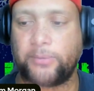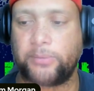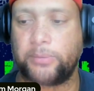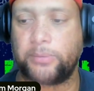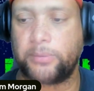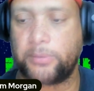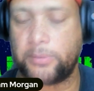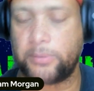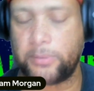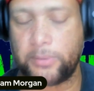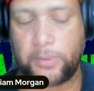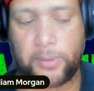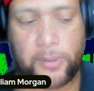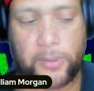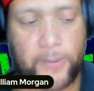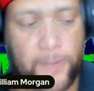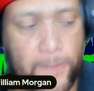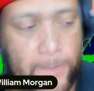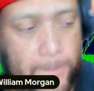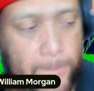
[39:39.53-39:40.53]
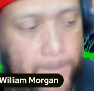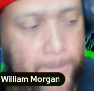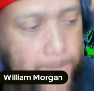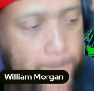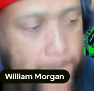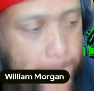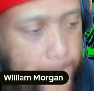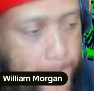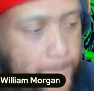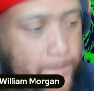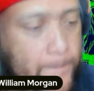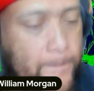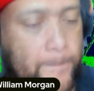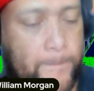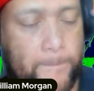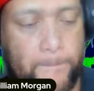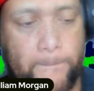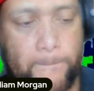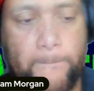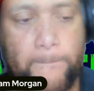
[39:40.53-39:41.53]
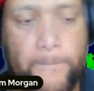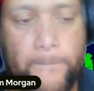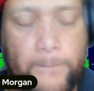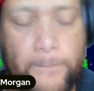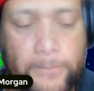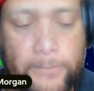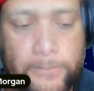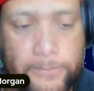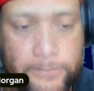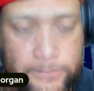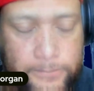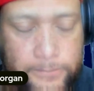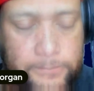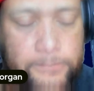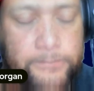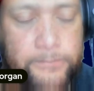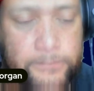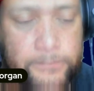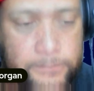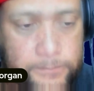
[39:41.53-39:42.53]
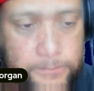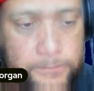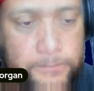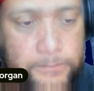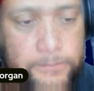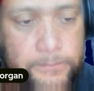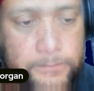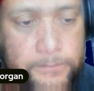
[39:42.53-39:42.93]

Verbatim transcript: 2 any system, the disc,